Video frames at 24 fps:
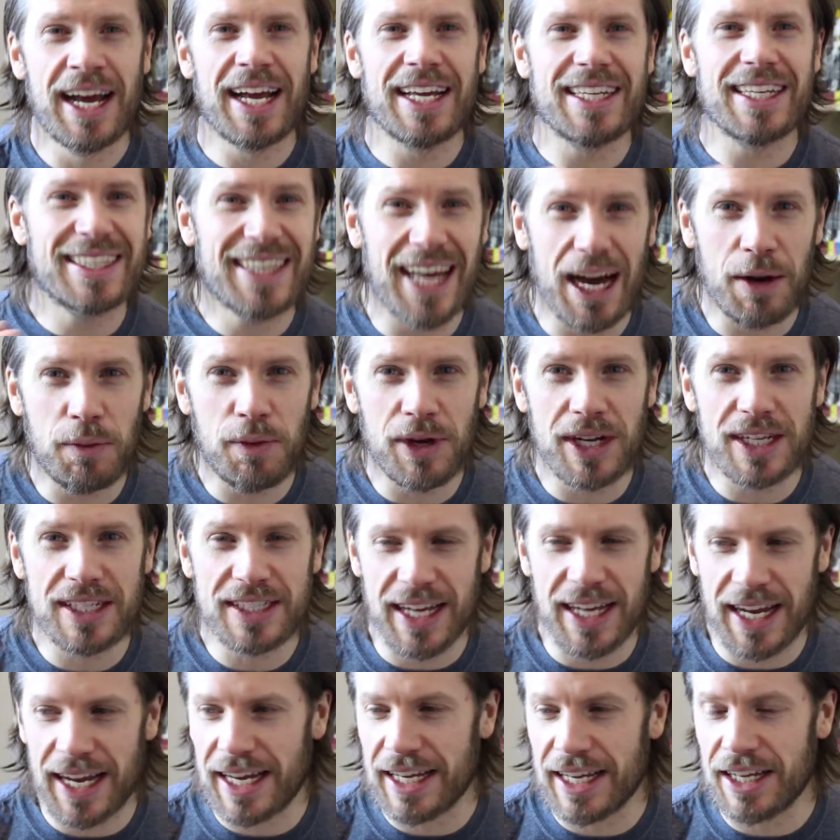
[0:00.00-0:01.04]
Is that what he's
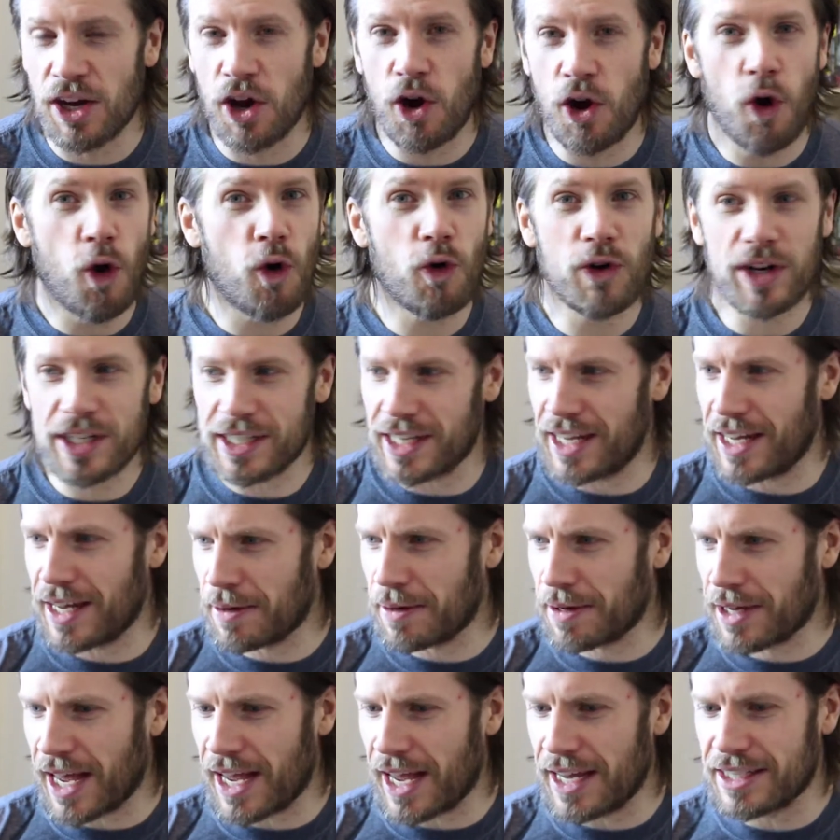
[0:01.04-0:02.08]
saying? Or is it
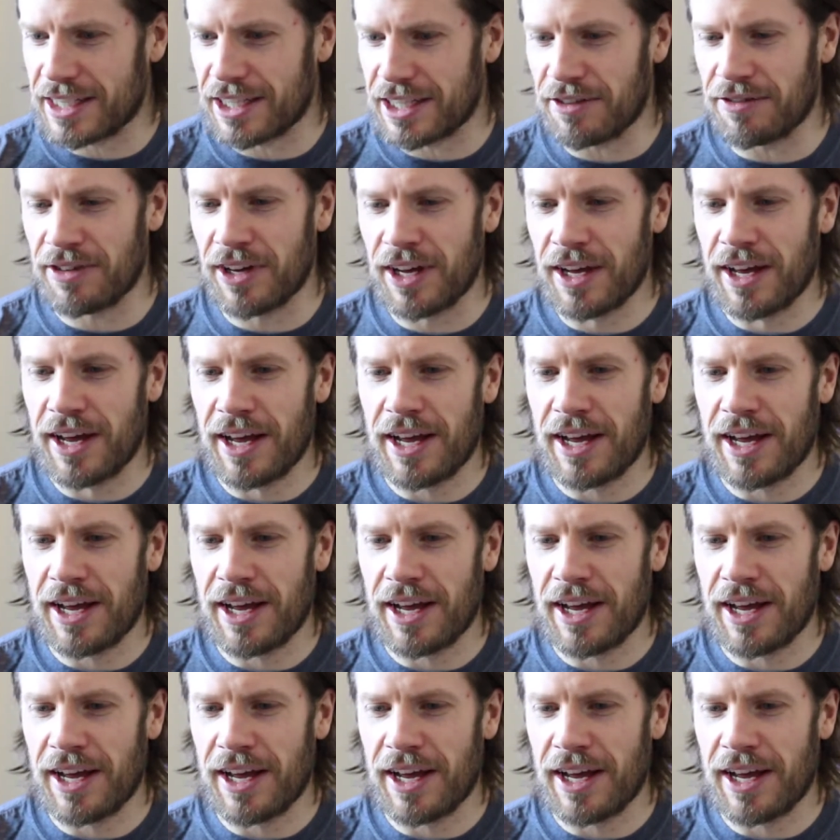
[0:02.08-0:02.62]
a case of